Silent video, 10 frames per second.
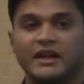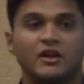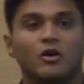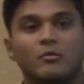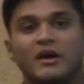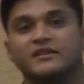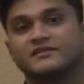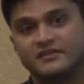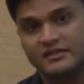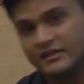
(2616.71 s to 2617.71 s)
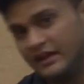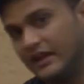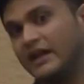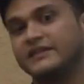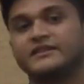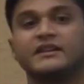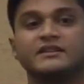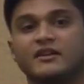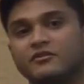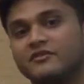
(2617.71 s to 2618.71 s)
in OMS, and I
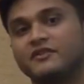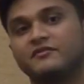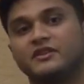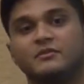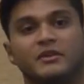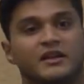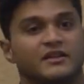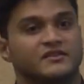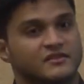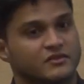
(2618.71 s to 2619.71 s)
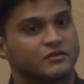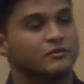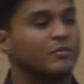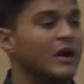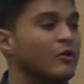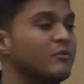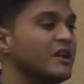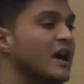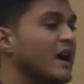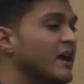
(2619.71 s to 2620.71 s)
synced every 15 minutes to Power
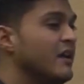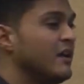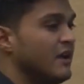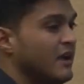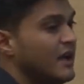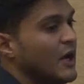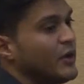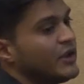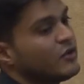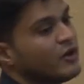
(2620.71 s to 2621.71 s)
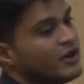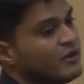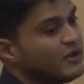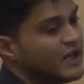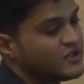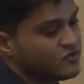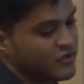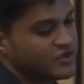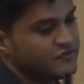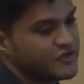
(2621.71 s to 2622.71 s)
BI, and now I can create a nice
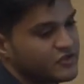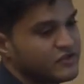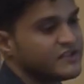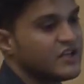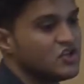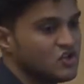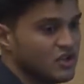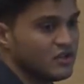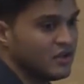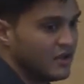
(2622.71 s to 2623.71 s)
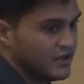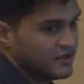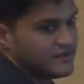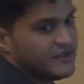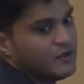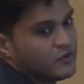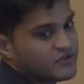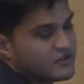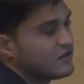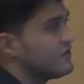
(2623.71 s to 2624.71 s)
rich visualization to SQL
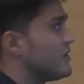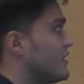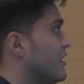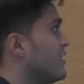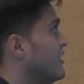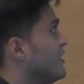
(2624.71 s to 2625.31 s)
Server,